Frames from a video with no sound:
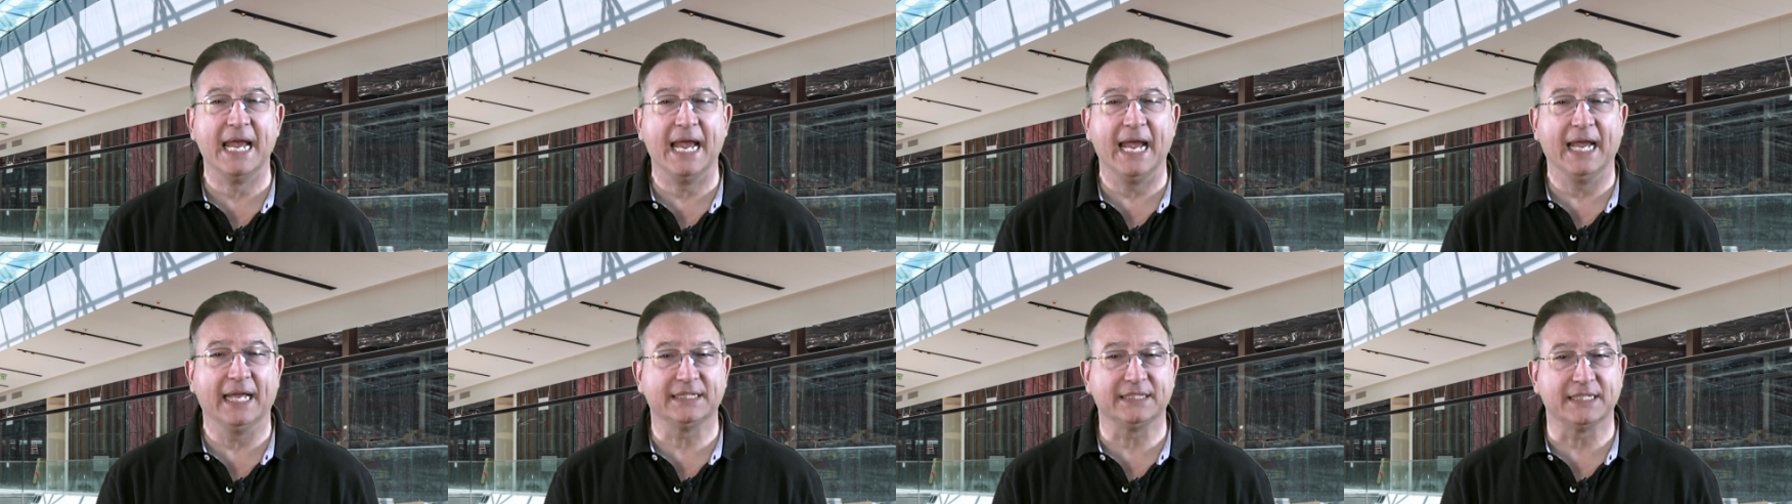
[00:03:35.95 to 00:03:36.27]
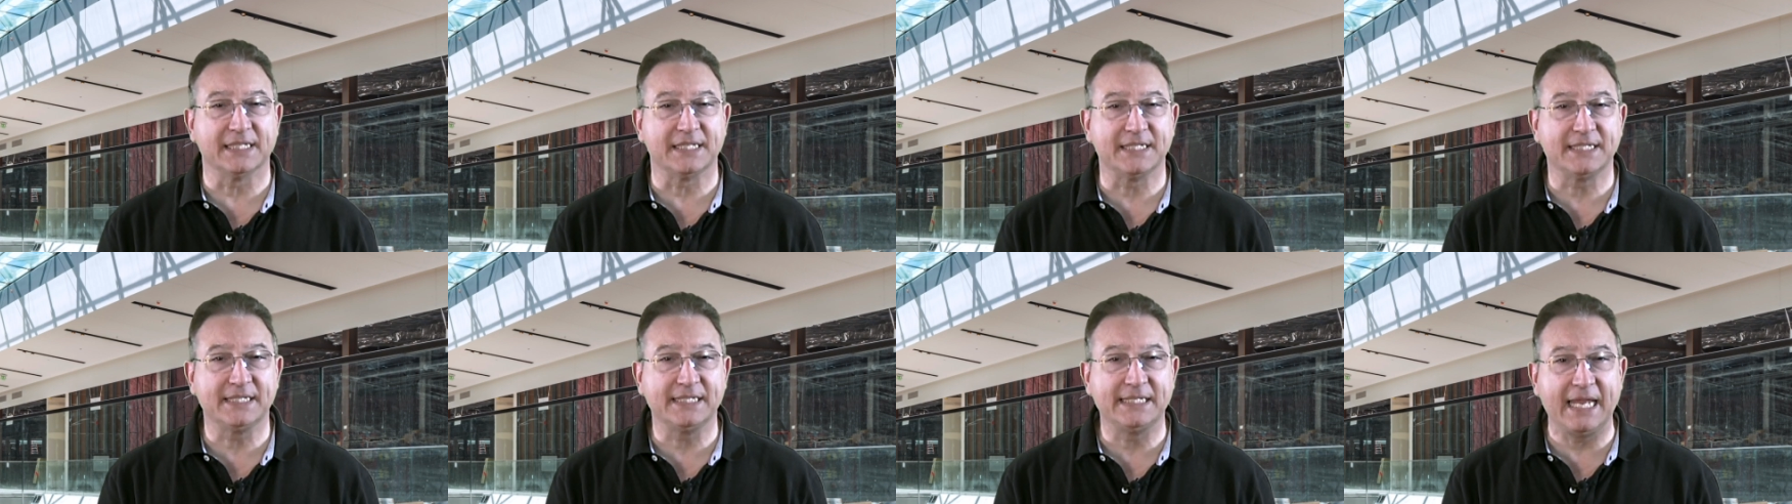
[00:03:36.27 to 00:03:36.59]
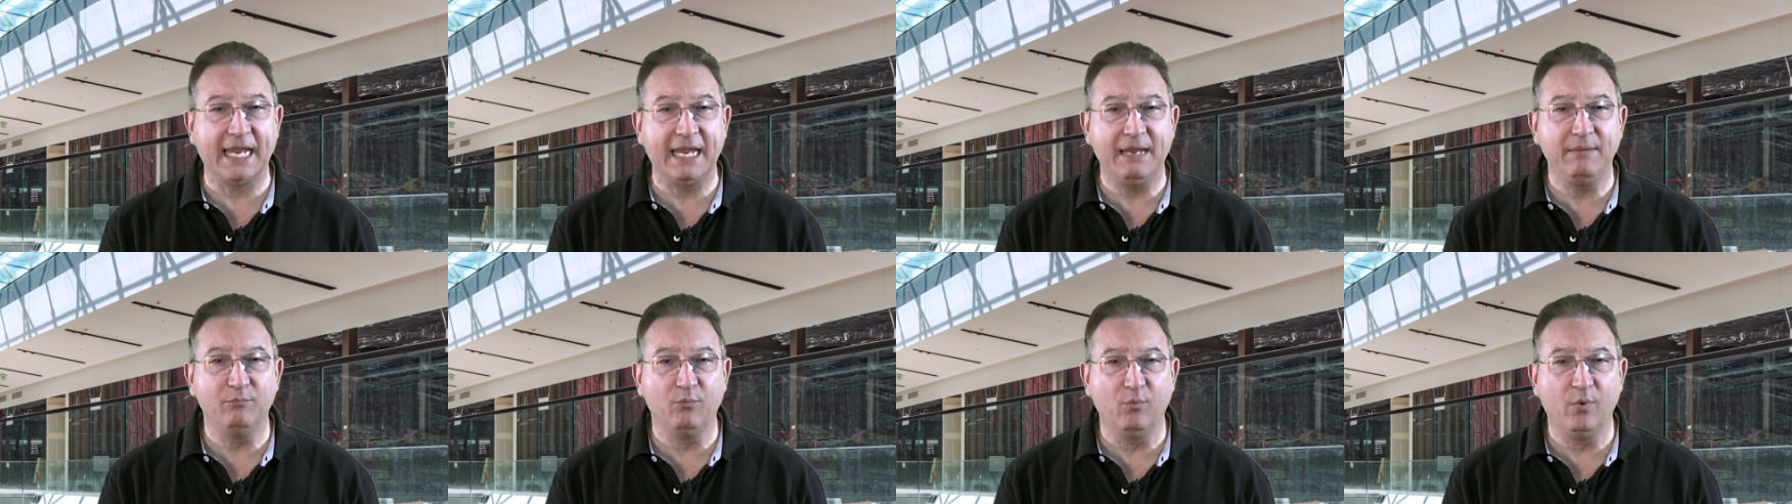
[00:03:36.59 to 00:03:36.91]
at the
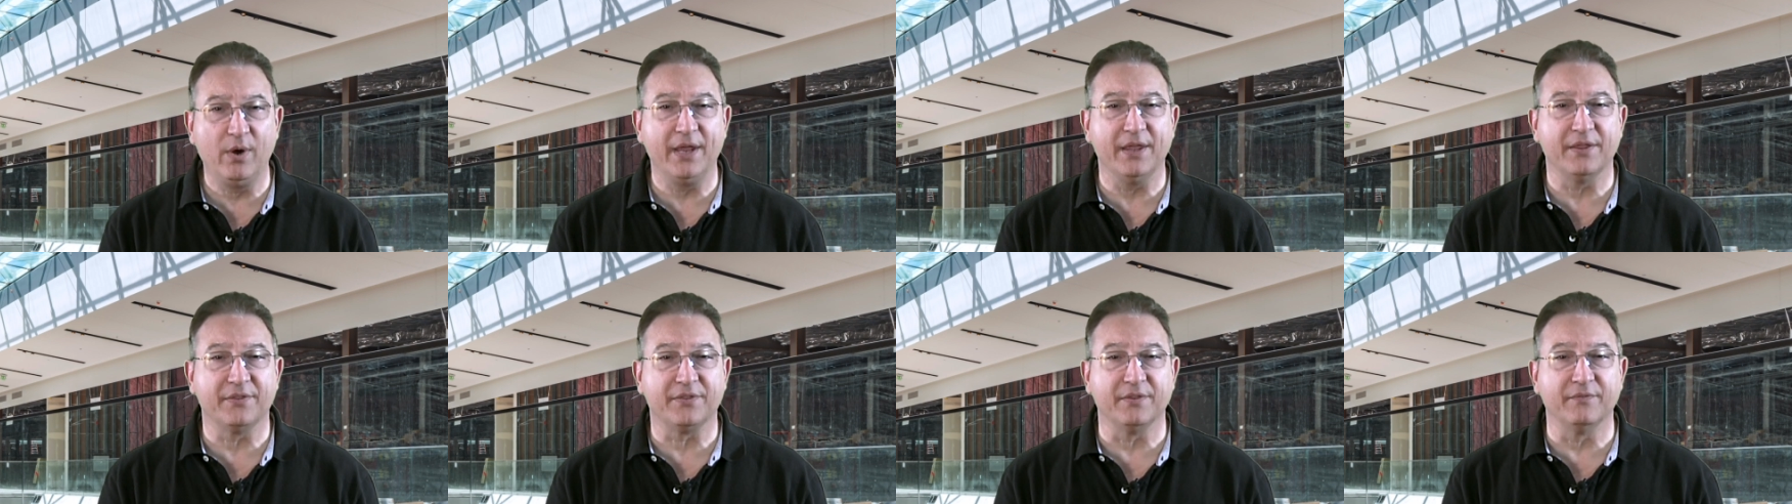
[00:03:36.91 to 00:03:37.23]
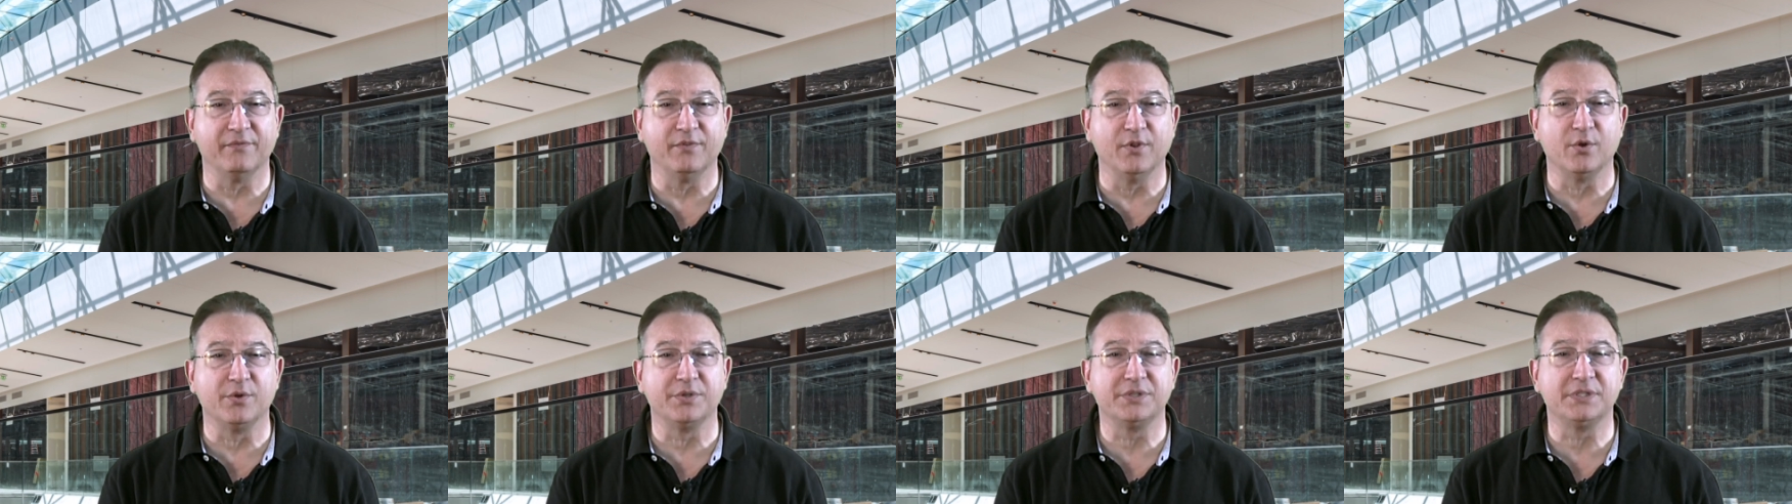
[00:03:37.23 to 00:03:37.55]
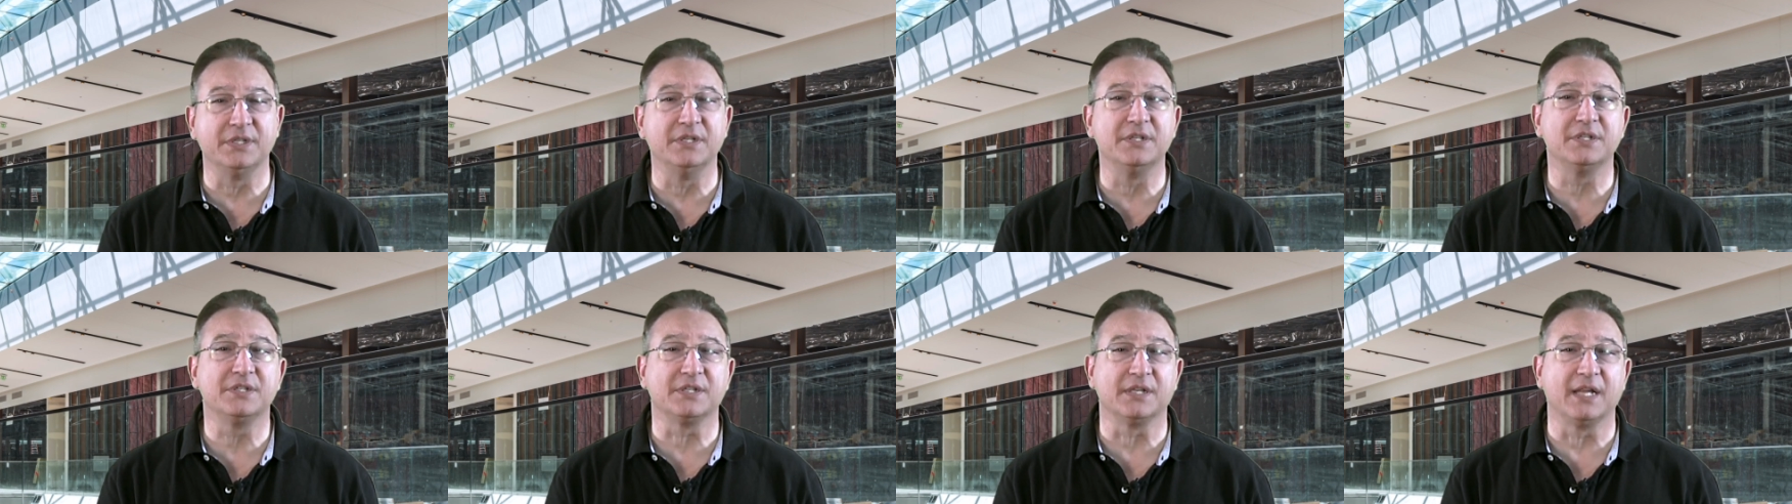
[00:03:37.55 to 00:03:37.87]
same width of those
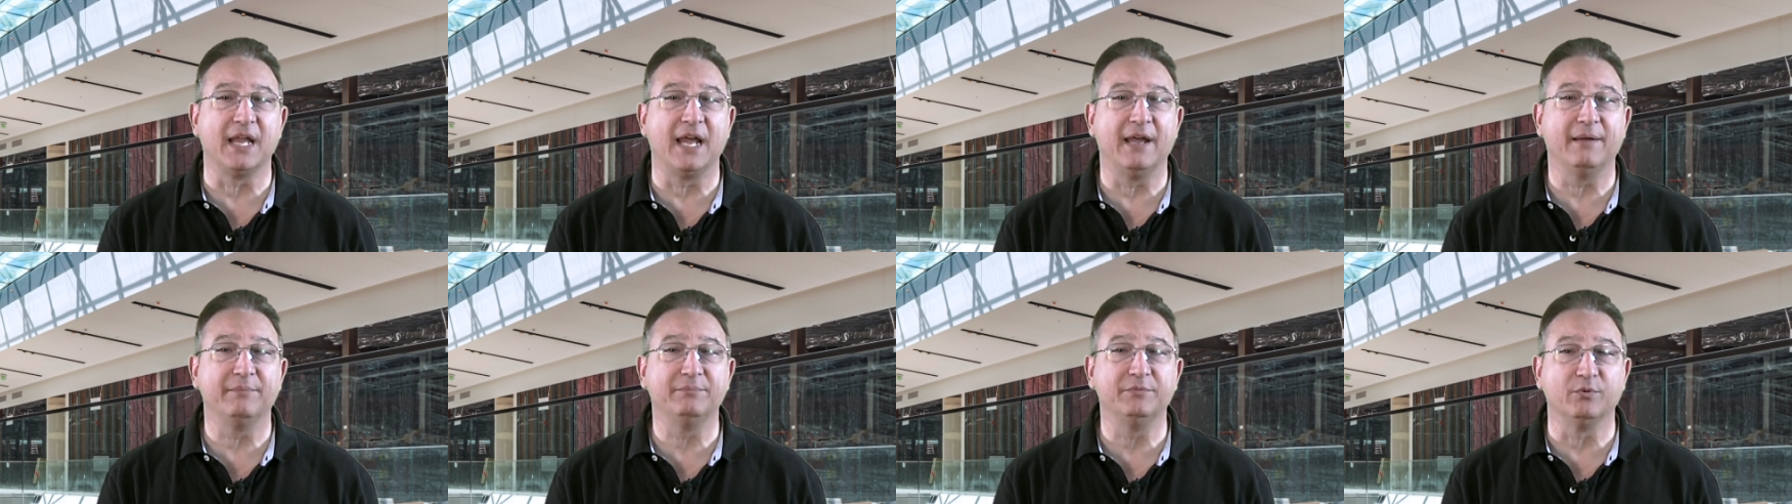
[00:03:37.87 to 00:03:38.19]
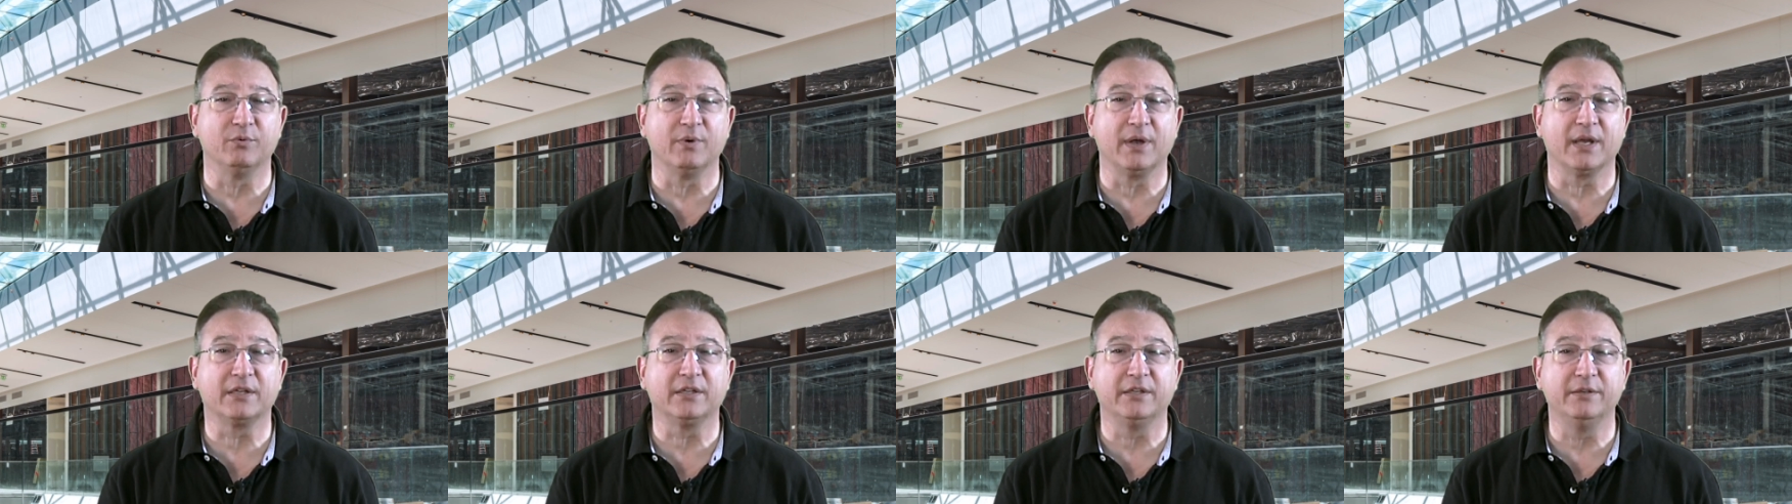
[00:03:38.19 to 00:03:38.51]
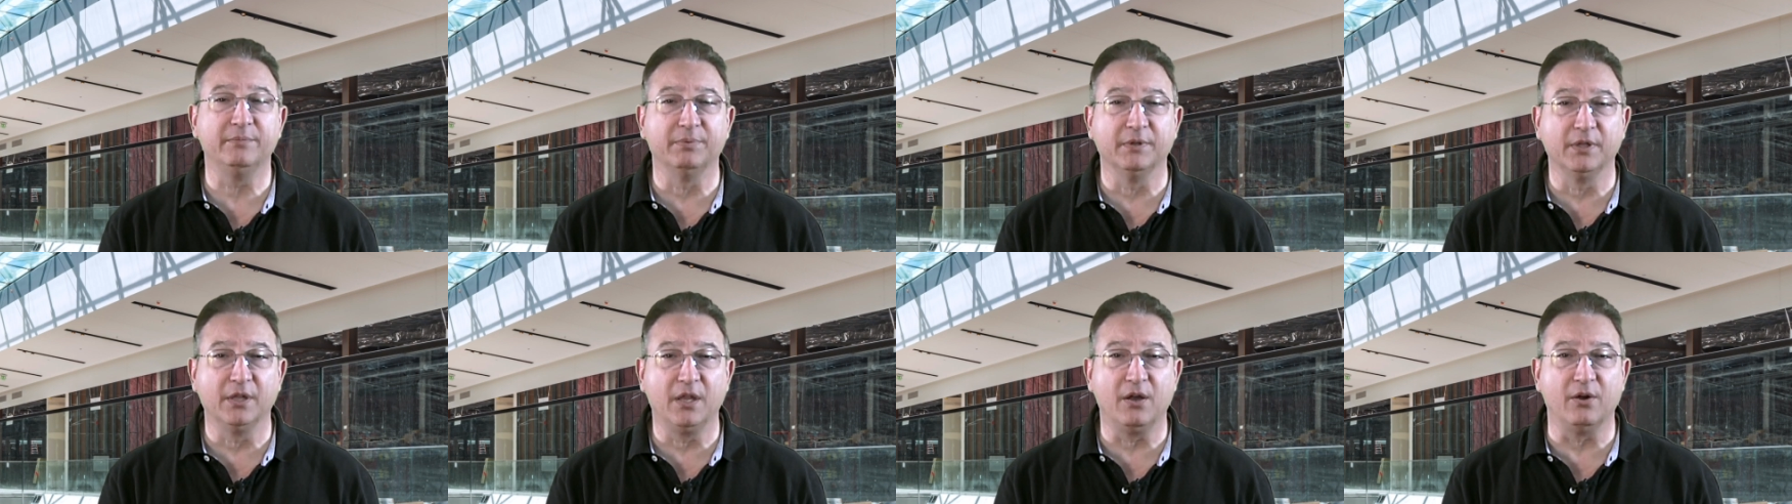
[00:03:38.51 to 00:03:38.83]
in the slab directly
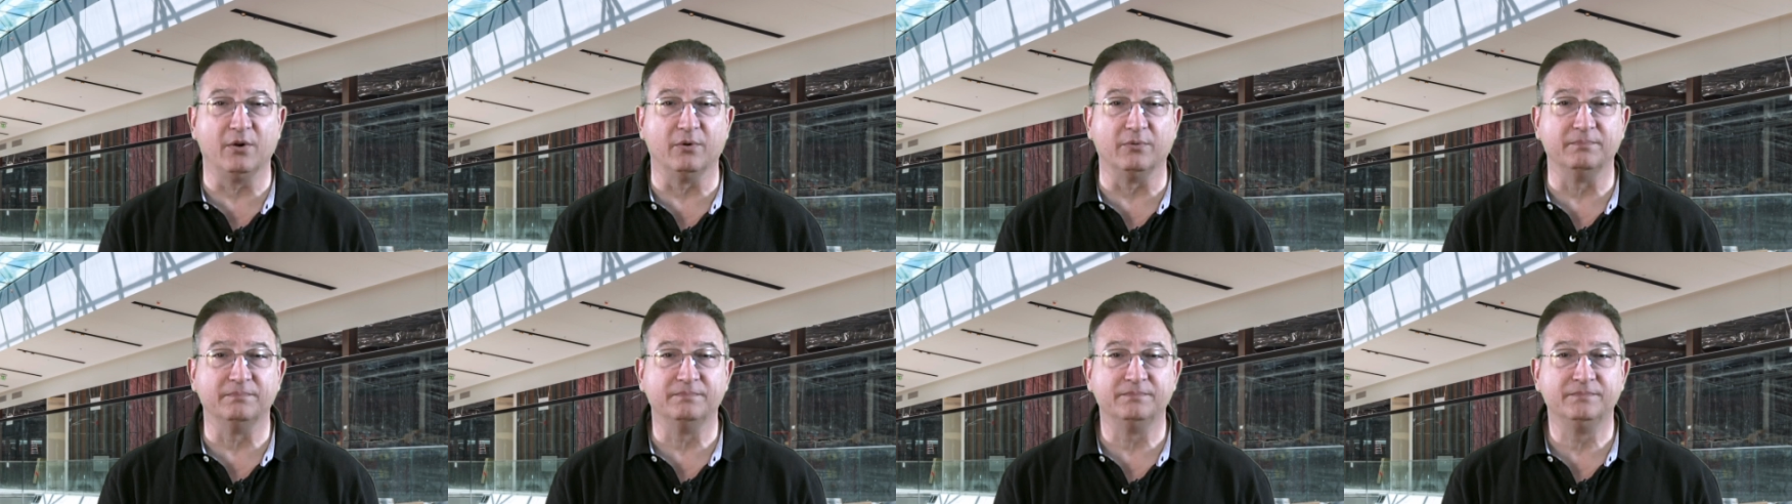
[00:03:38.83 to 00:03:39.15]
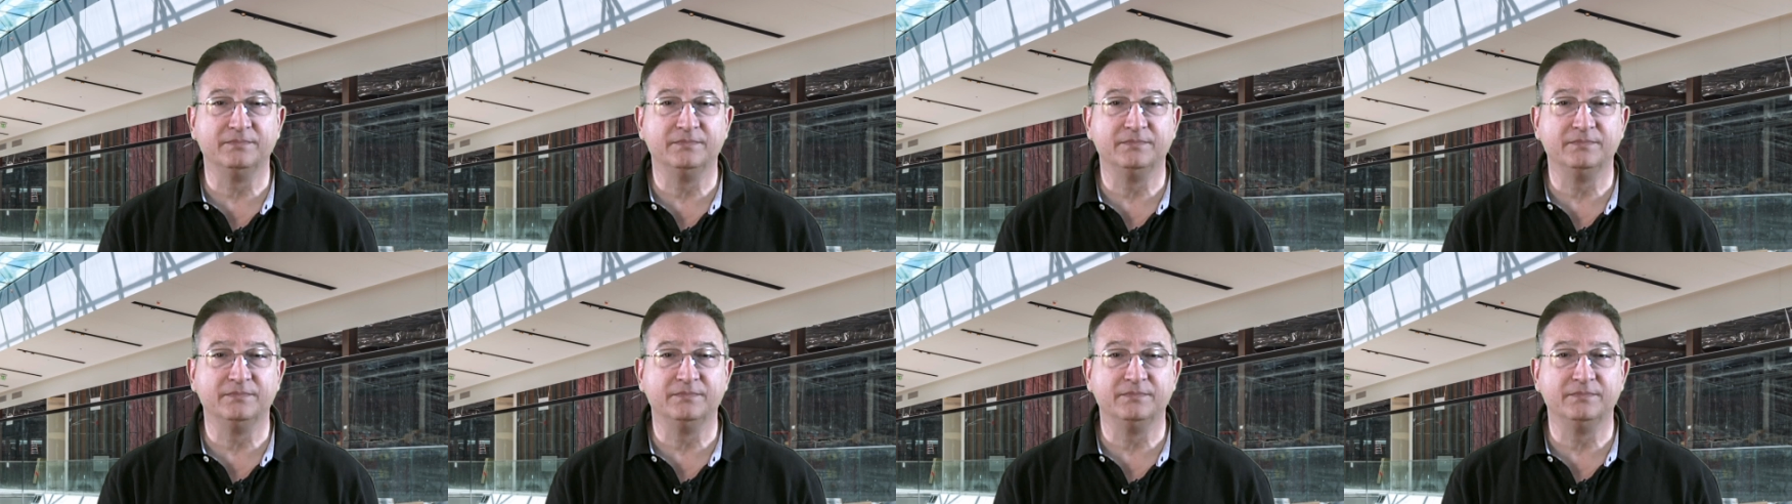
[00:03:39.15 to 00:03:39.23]
below.